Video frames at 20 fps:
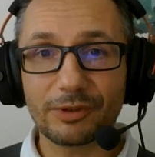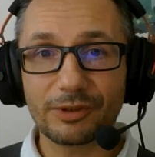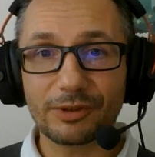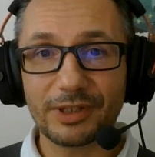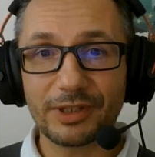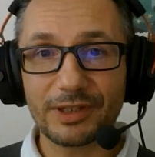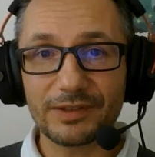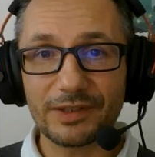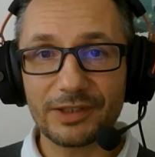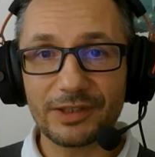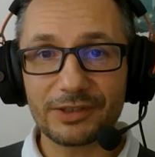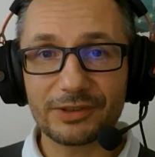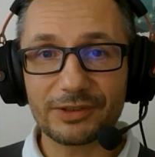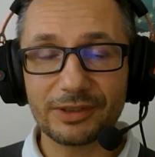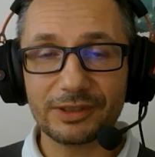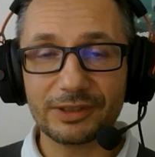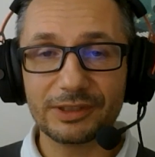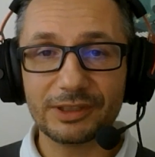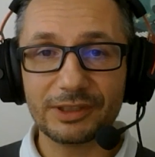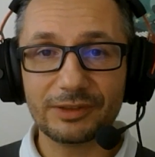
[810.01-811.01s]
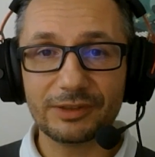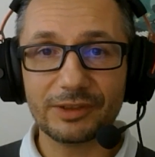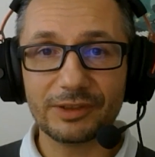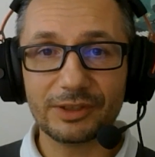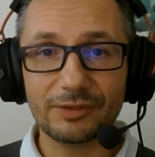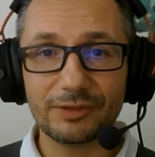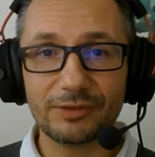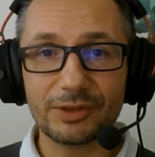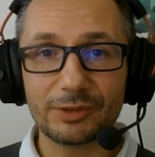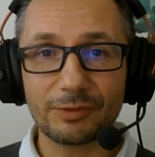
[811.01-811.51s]
organization and the
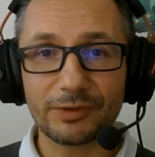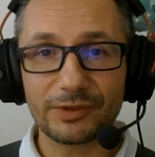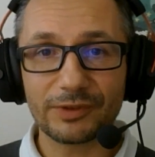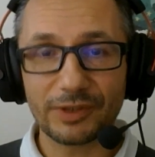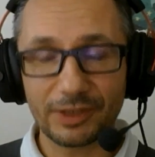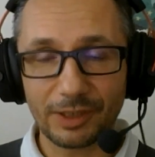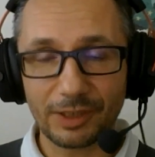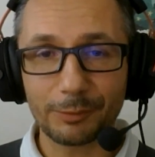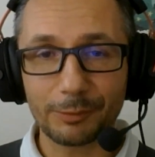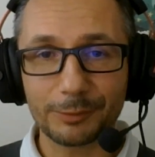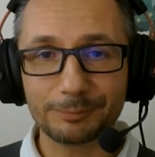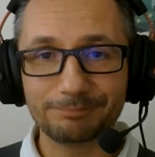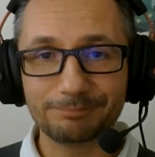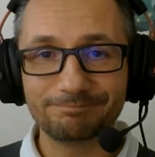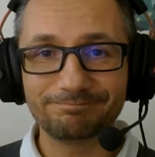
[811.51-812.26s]
individual setup.